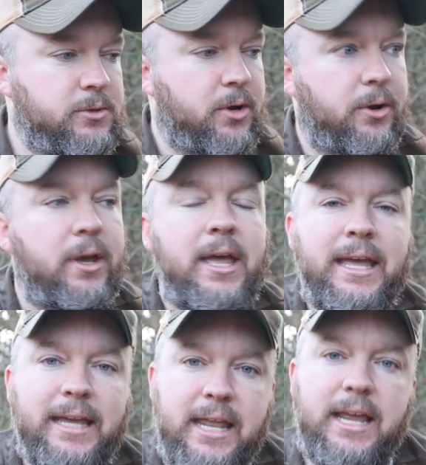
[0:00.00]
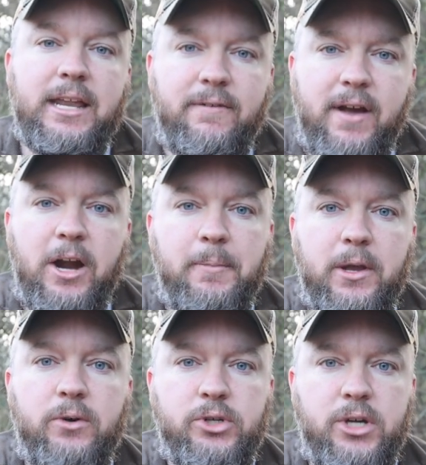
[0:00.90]
So getting an
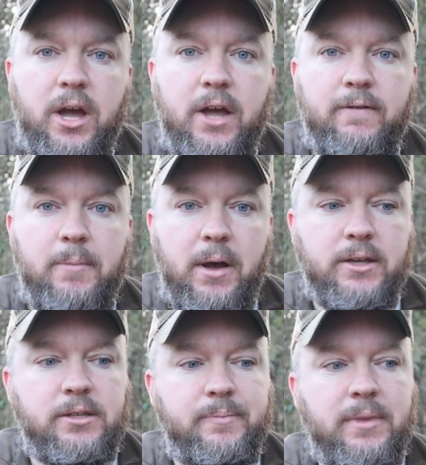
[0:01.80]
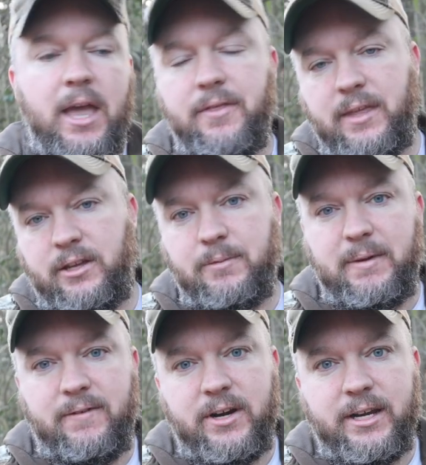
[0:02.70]
environmental shot of a possum, I think, could
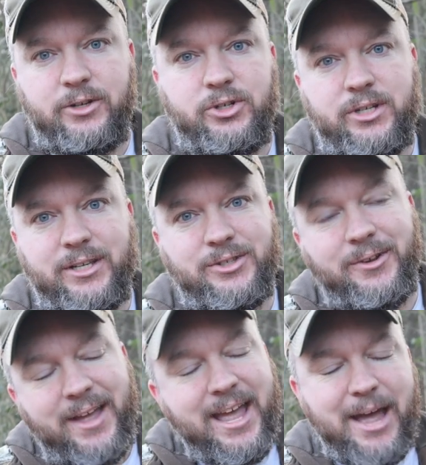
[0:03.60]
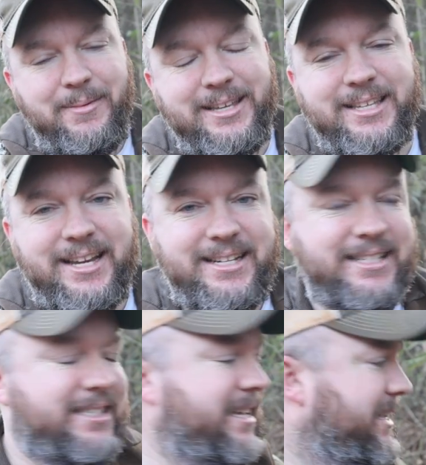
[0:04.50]
be very interesting. So I'm excited to
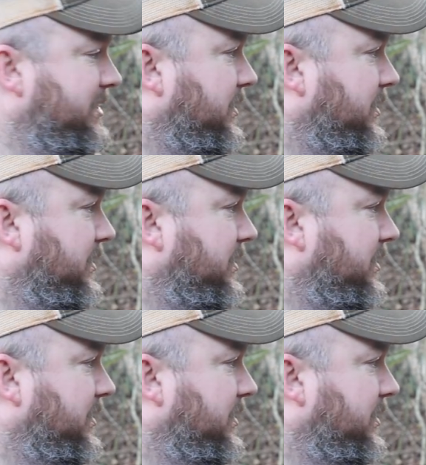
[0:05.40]
see it.